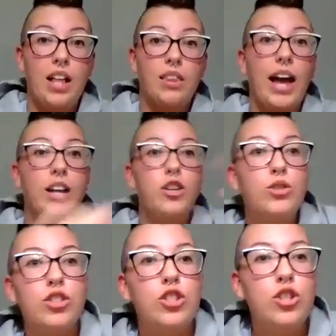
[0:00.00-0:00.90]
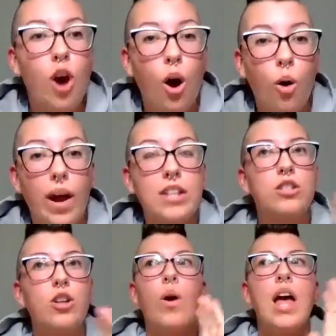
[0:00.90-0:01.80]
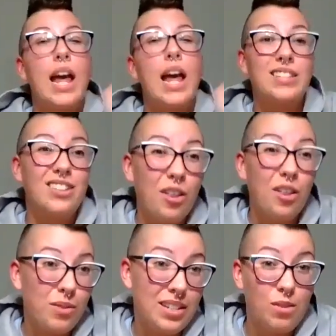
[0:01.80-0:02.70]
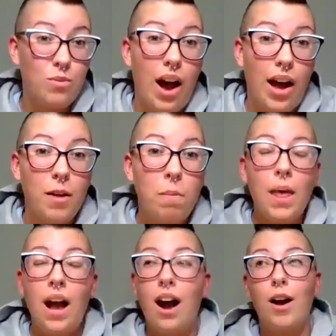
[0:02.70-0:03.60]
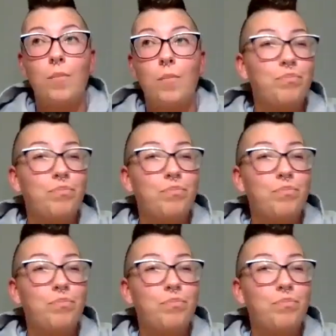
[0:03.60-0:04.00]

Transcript: Like you just know. And so it's another reason why I